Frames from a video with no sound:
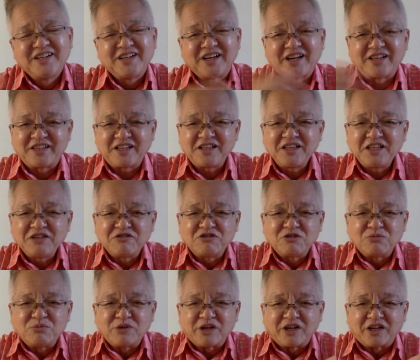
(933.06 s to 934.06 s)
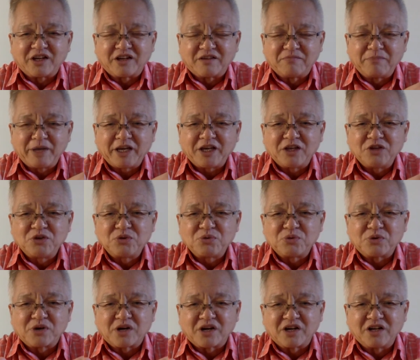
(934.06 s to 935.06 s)
and then they will be made into
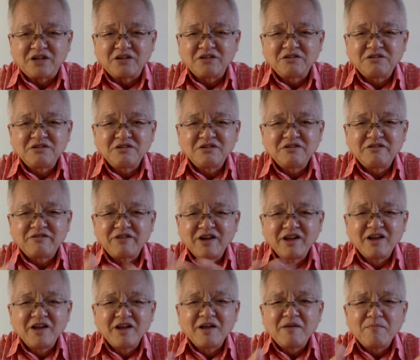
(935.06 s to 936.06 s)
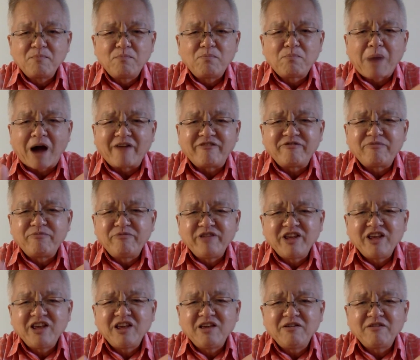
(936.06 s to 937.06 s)
a little
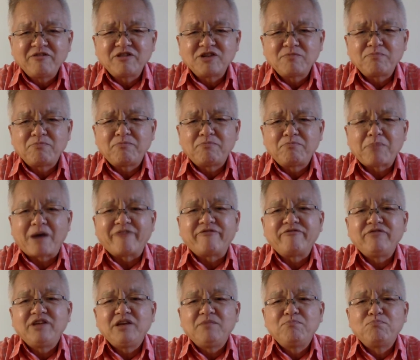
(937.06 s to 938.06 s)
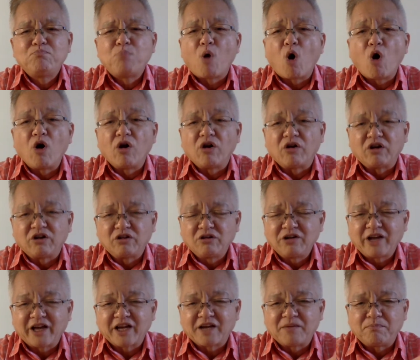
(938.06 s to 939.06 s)
puffy ball, you know,
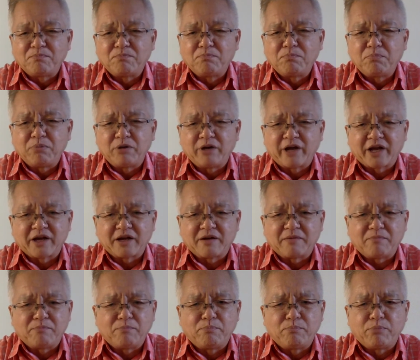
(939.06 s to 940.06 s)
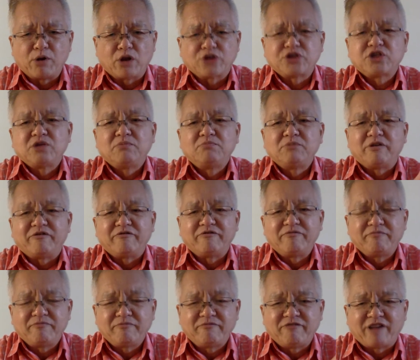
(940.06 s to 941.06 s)
like a blossom,
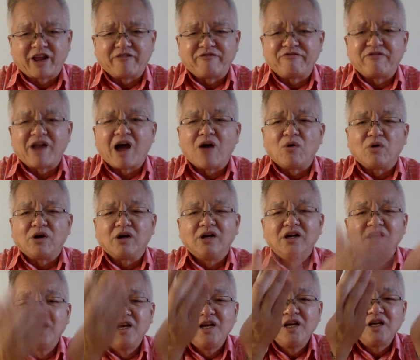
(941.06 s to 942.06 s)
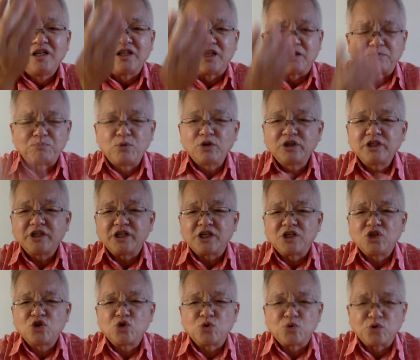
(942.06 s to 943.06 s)
like a flower. You put it
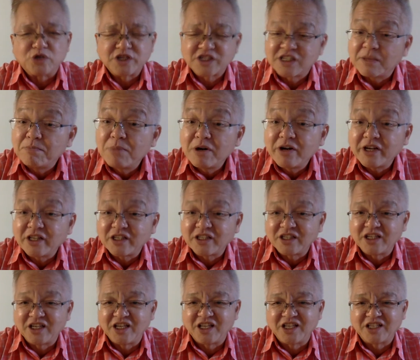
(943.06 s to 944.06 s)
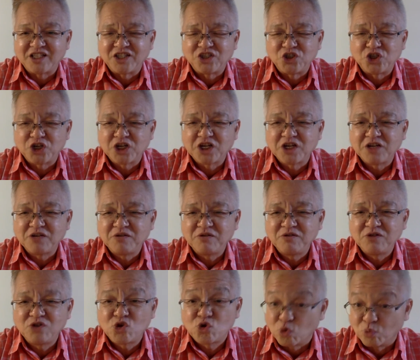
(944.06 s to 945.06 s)
into, simmer it in
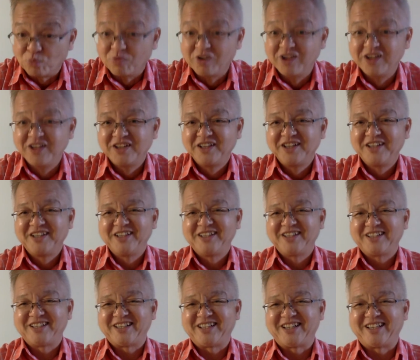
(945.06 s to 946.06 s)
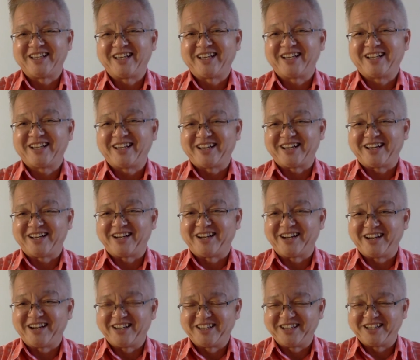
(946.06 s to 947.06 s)
chicken soup, and then
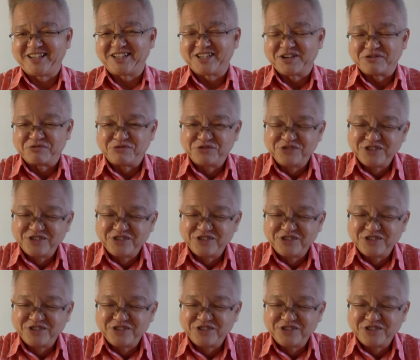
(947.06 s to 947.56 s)
just serve.